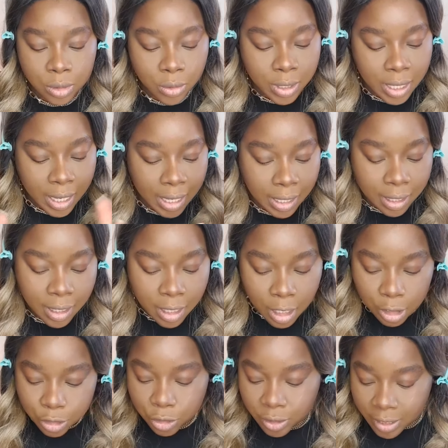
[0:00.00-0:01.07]
Okay,
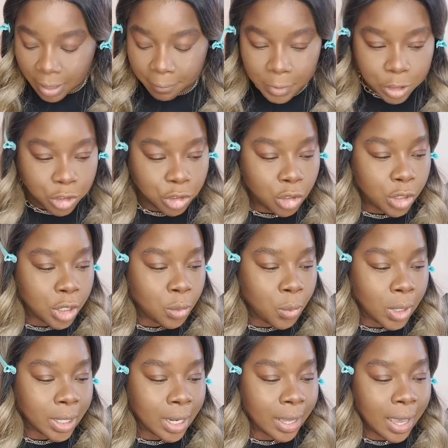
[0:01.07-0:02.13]
so let me show you
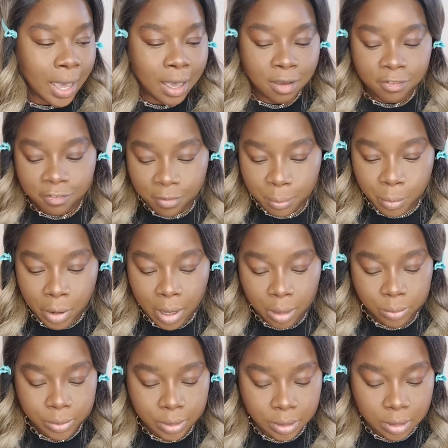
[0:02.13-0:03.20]
what I have for
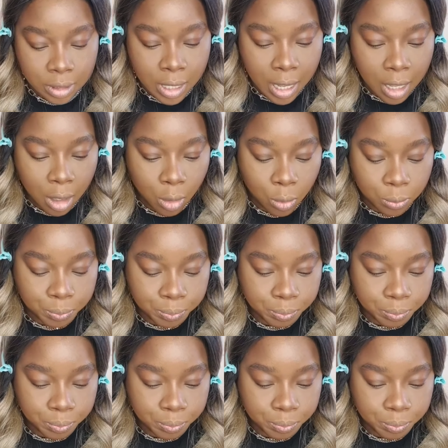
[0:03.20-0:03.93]
brows. Now,